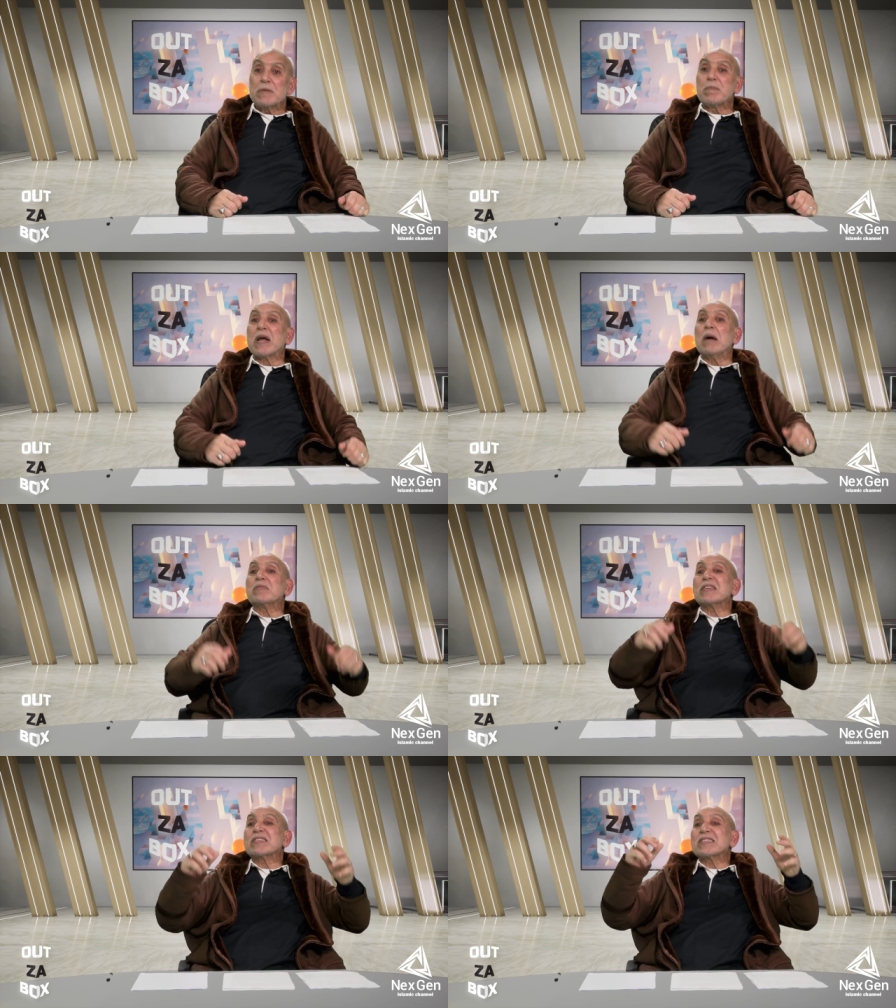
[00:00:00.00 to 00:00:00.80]
It
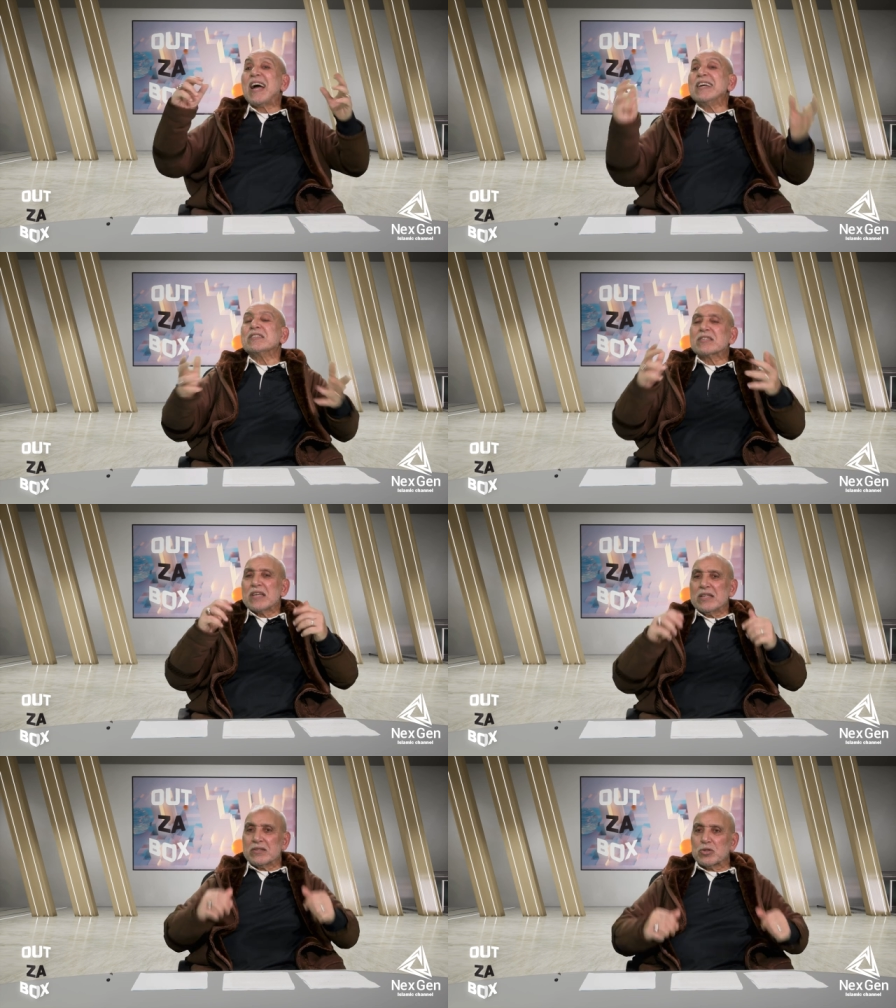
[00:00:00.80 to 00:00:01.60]
becomes the
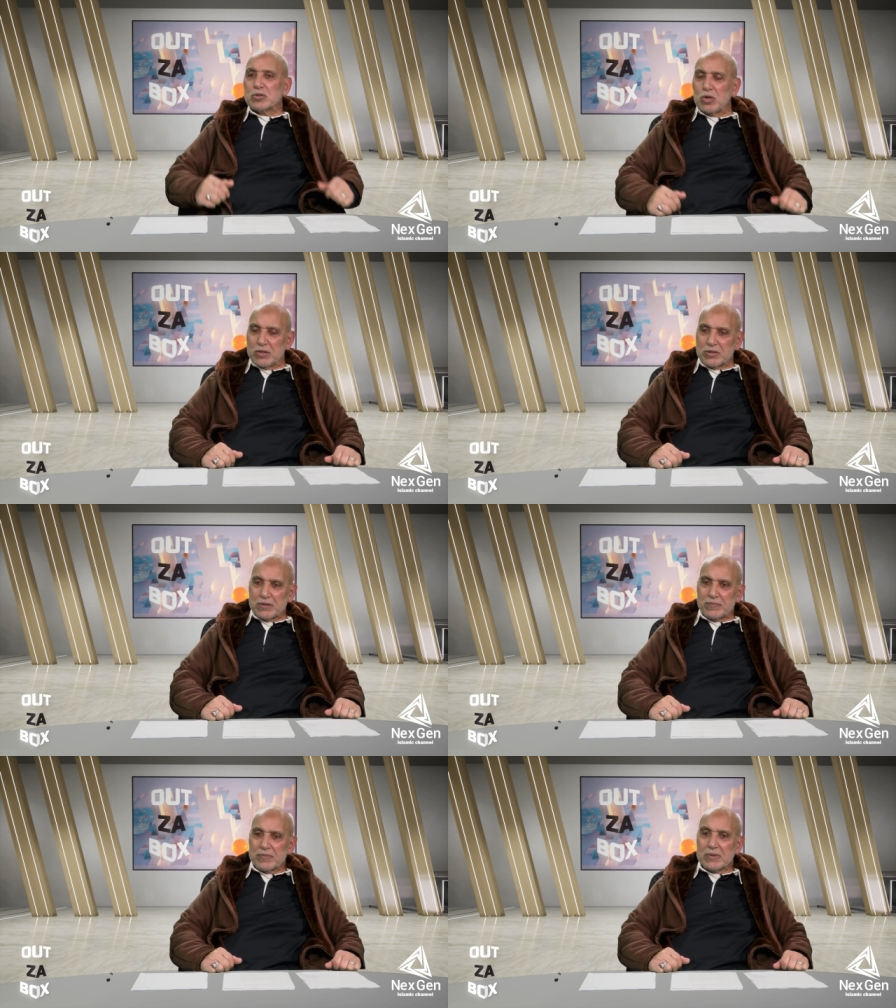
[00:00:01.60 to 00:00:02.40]
science and
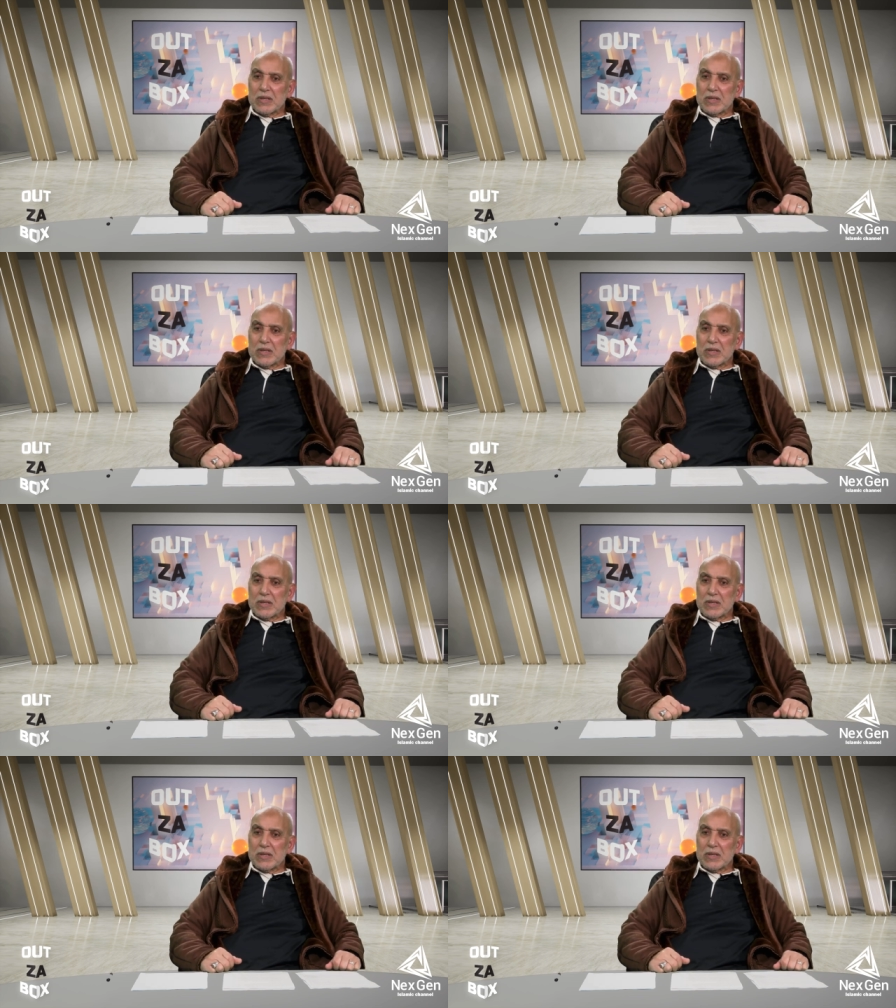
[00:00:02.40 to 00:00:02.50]
technology.